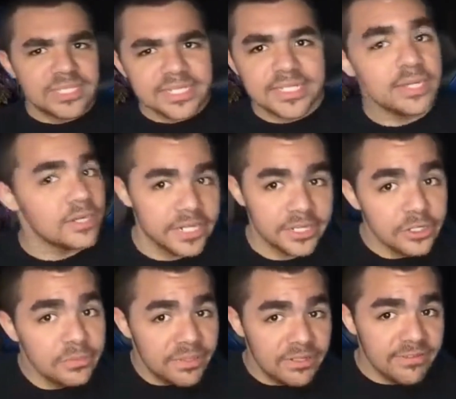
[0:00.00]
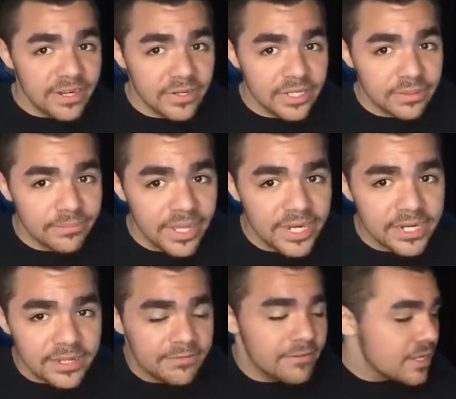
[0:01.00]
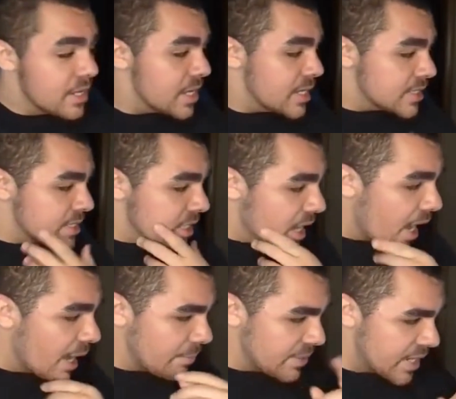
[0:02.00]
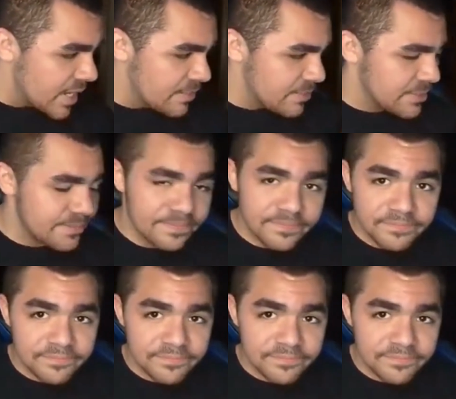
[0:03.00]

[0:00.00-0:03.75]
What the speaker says: with this year, and it could be very competitive. See, Oppenheimer,